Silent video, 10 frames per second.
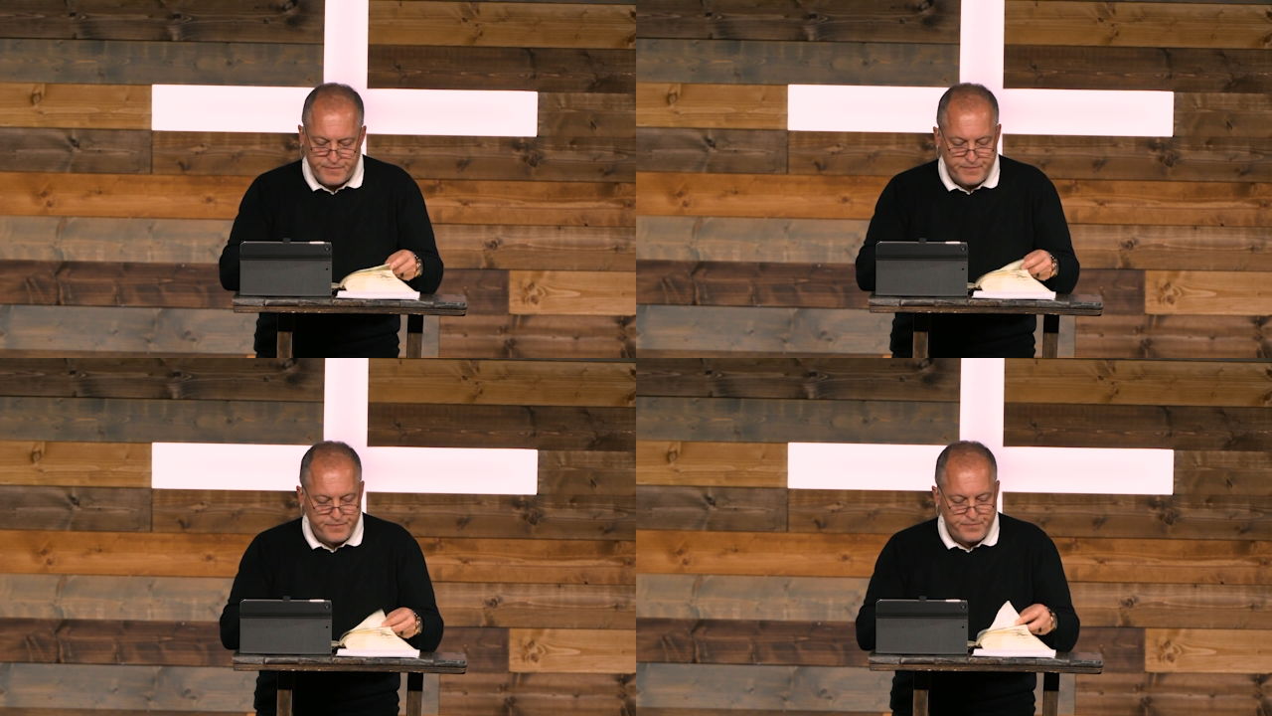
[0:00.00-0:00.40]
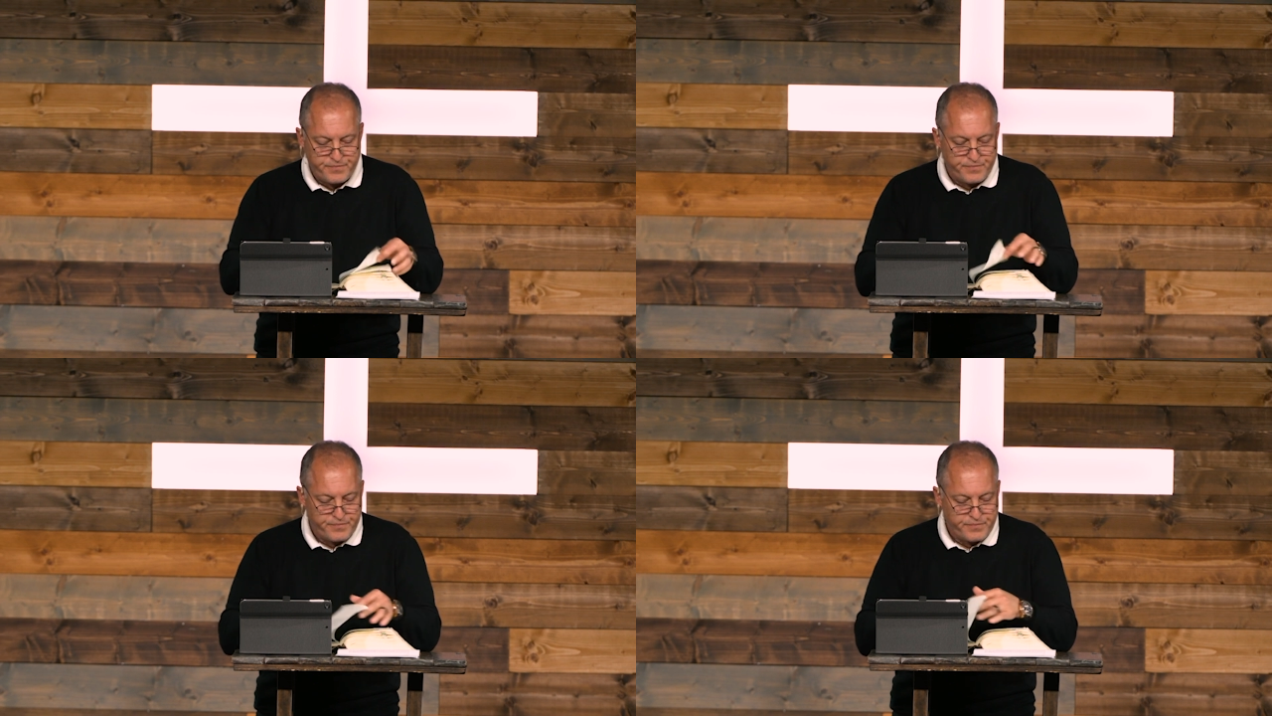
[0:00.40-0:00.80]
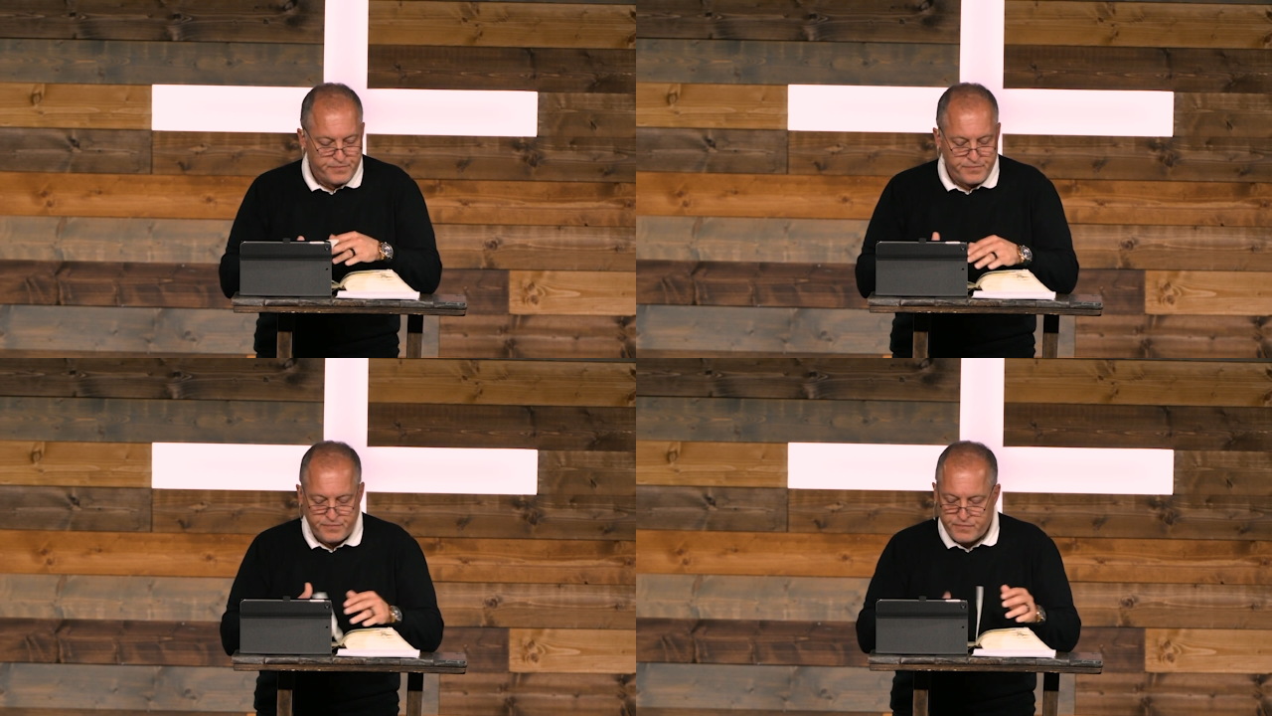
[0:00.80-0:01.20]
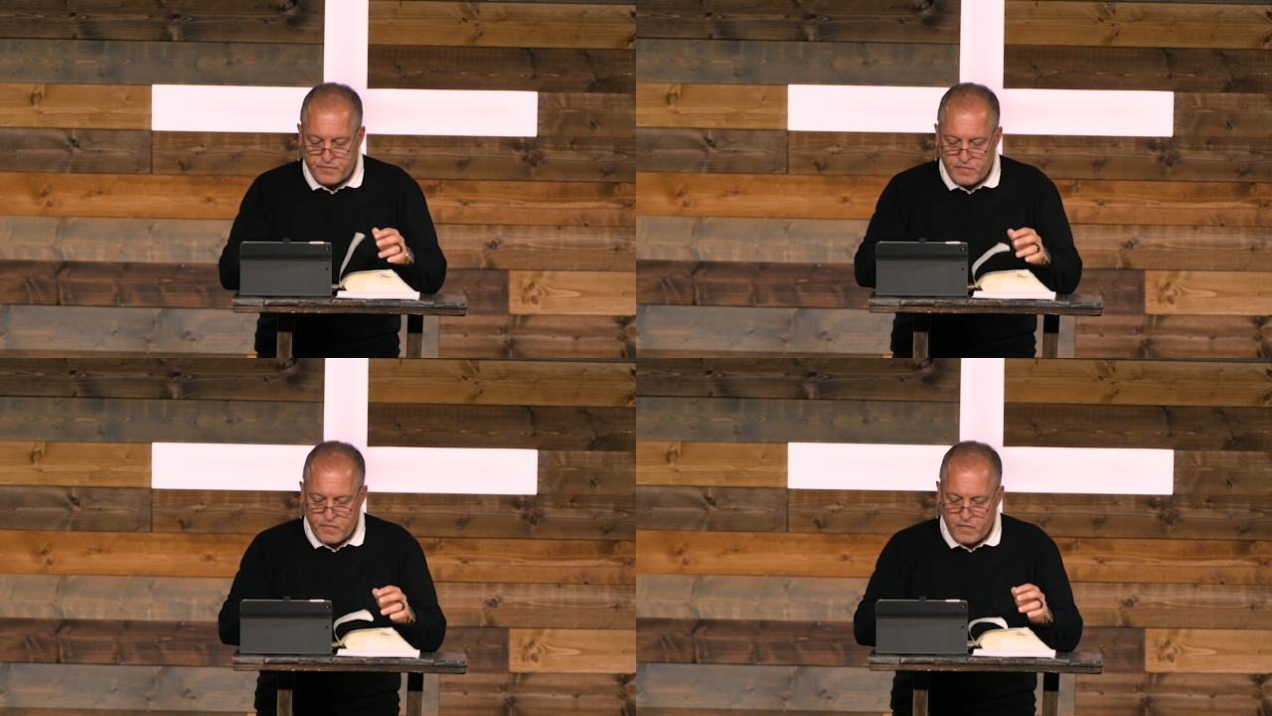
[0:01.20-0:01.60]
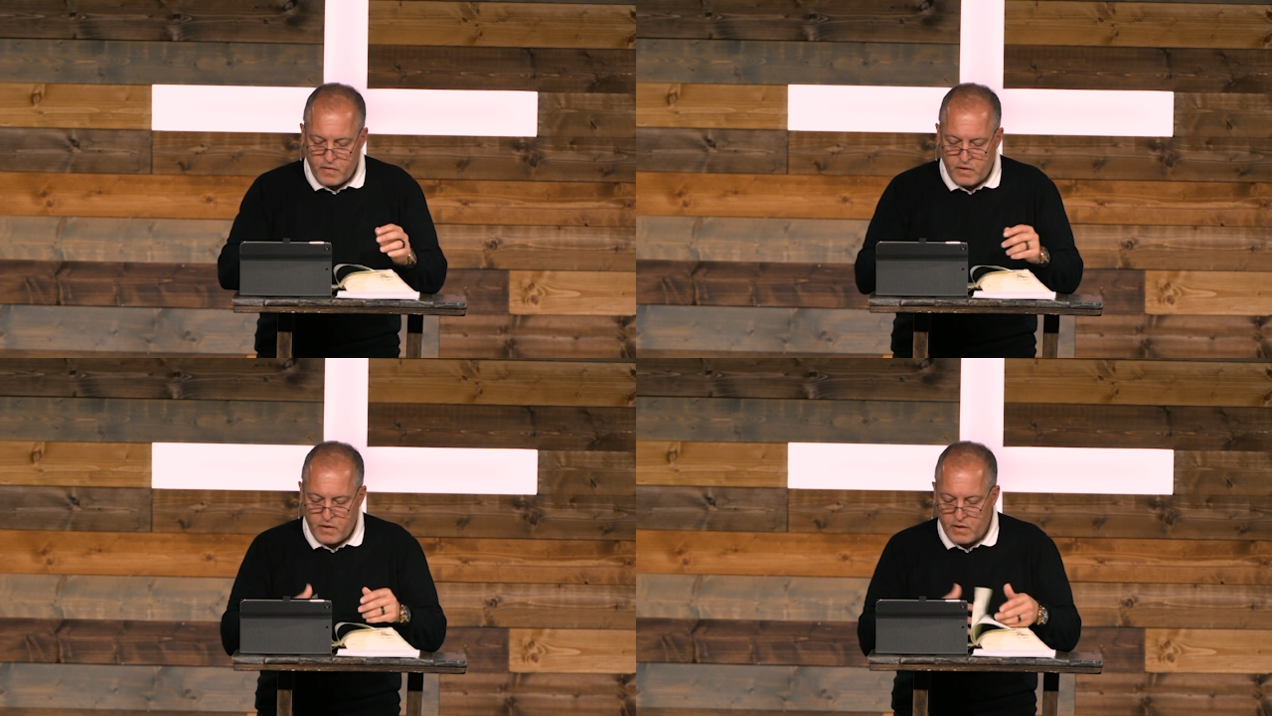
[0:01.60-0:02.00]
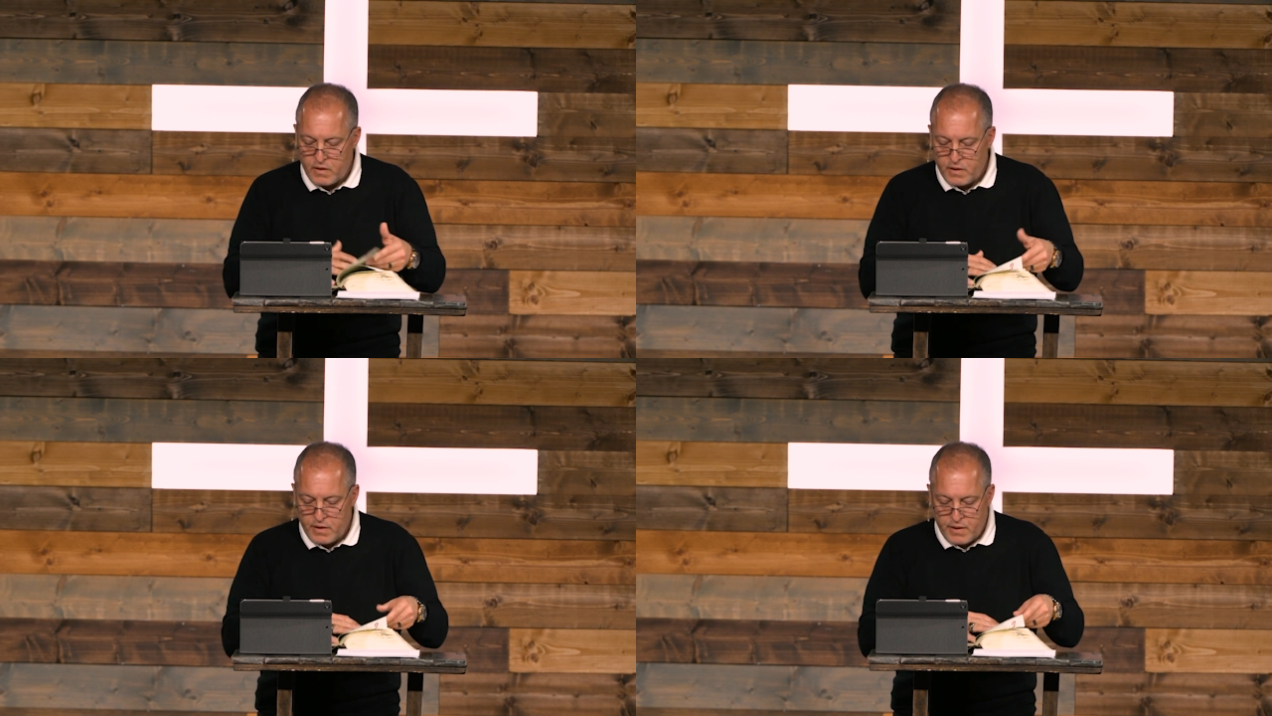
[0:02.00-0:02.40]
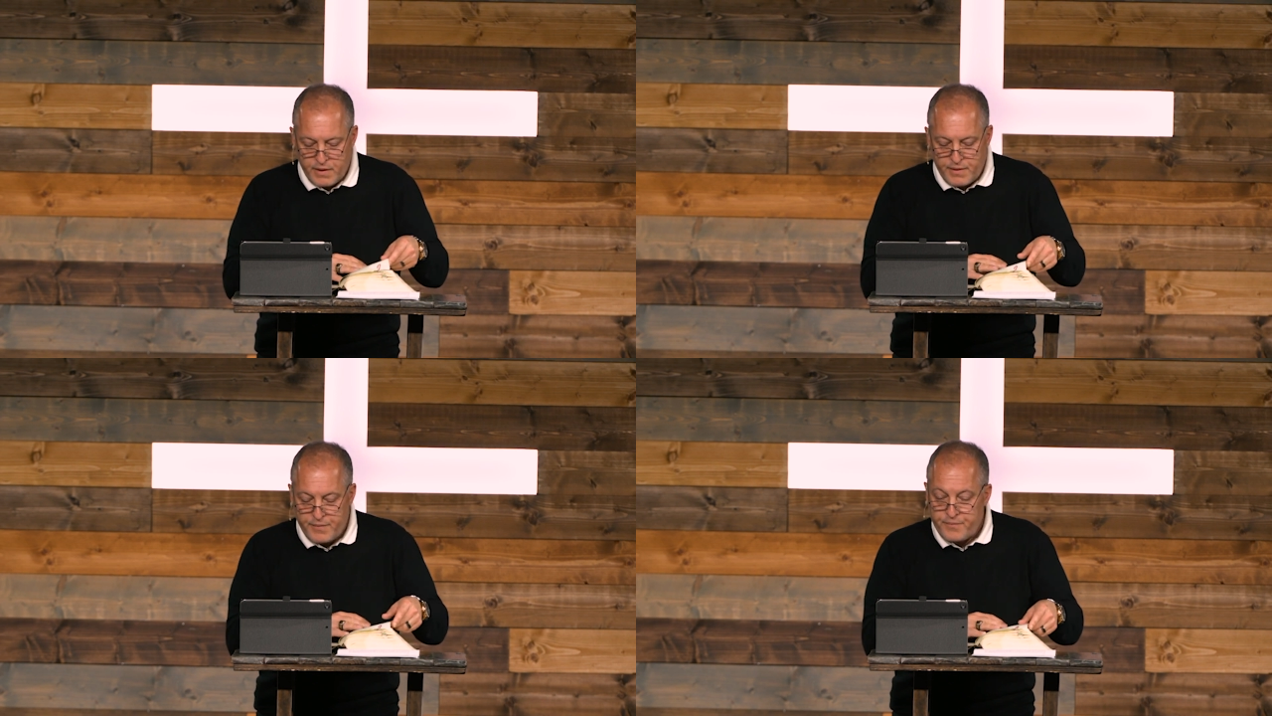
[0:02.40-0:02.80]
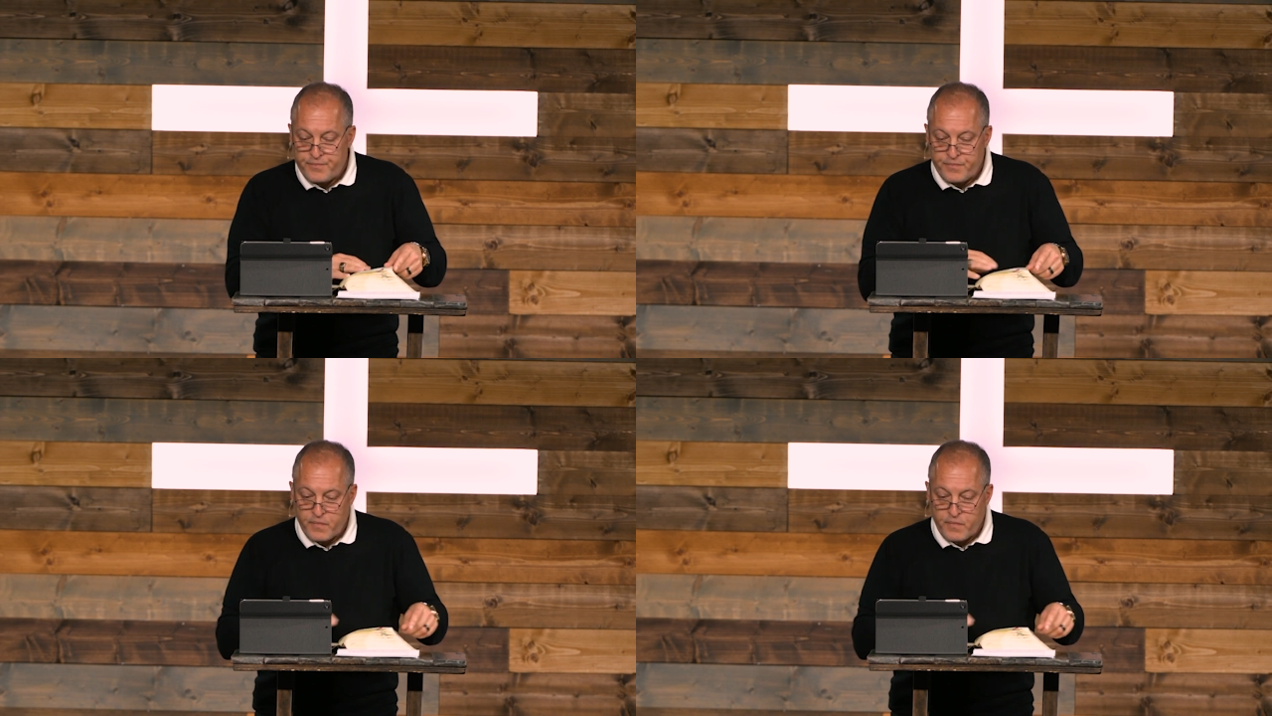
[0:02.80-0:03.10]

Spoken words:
(silence)